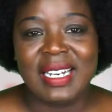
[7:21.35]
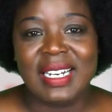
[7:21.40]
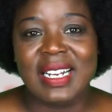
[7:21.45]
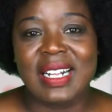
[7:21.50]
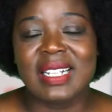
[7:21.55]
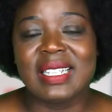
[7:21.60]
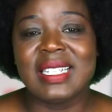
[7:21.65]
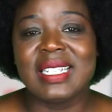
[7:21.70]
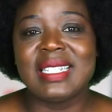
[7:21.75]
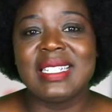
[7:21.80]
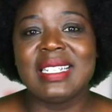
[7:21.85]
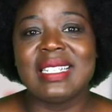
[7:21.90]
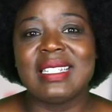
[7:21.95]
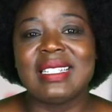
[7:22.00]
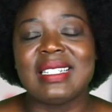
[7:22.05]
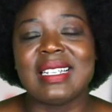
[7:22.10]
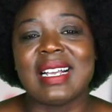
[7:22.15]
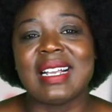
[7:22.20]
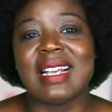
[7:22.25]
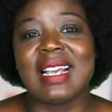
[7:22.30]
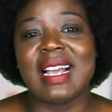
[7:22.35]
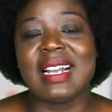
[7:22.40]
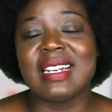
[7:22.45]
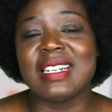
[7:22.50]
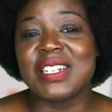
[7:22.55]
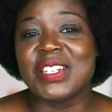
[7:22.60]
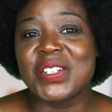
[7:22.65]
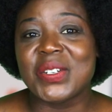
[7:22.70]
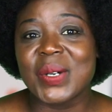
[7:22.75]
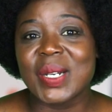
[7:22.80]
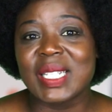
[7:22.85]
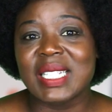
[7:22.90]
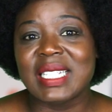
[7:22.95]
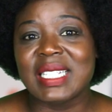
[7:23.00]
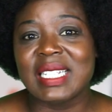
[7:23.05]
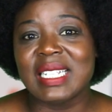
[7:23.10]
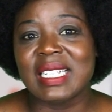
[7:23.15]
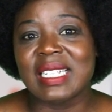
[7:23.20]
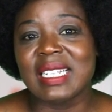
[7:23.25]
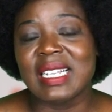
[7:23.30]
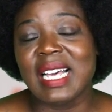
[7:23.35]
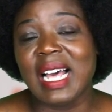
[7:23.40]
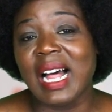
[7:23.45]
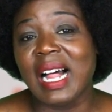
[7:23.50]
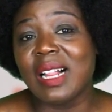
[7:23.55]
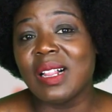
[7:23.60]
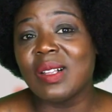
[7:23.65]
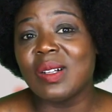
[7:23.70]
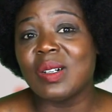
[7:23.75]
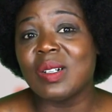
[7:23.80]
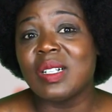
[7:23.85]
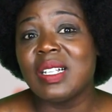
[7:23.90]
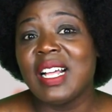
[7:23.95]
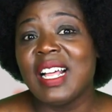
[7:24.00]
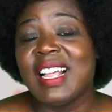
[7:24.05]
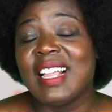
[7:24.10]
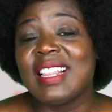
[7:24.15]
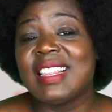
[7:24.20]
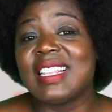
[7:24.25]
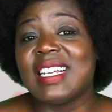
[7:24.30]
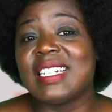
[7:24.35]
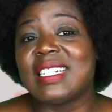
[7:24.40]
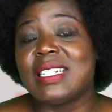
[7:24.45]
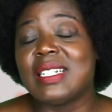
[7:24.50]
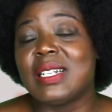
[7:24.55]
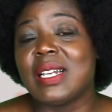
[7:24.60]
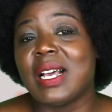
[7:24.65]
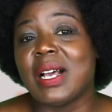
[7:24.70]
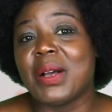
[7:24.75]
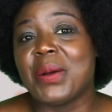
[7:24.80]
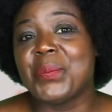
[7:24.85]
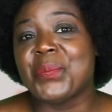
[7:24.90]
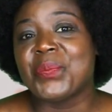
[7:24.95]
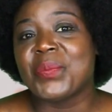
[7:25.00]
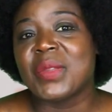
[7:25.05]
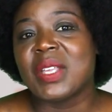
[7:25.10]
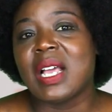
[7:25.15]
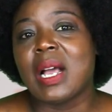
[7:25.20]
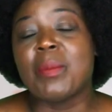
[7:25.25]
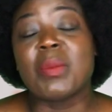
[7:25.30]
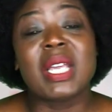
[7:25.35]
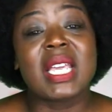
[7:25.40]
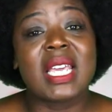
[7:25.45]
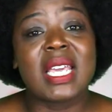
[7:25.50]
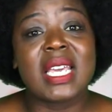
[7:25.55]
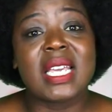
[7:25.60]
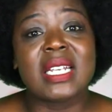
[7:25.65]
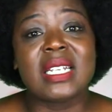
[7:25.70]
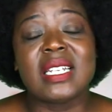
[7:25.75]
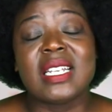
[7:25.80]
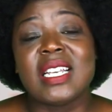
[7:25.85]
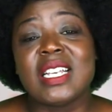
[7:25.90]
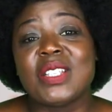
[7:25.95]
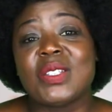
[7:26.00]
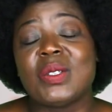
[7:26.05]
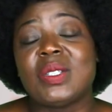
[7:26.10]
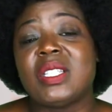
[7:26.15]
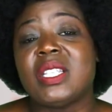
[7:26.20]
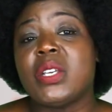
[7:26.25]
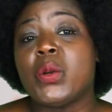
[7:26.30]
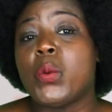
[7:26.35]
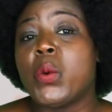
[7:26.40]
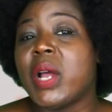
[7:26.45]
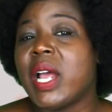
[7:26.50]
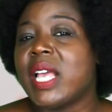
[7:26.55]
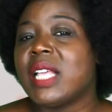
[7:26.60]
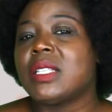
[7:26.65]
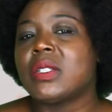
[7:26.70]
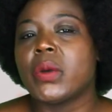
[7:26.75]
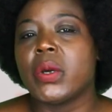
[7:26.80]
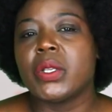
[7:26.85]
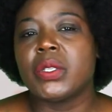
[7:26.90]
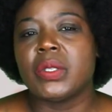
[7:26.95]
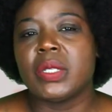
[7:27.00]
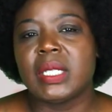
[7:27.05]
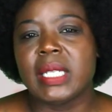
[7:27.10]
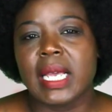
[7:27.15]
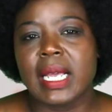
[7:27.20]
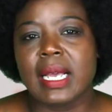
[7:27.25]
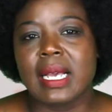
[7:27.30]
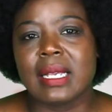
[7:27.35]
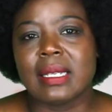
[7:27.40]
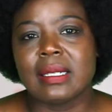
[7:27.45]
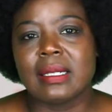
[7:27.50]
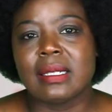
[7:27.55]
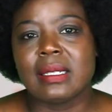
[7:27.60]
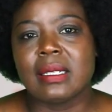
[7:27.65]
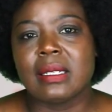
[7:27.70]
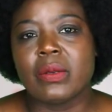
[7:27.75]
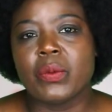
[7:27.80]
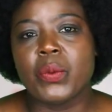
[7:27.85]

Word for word: Now this is uh, an interesting angle that um, I'm keen to see where it's going to take us.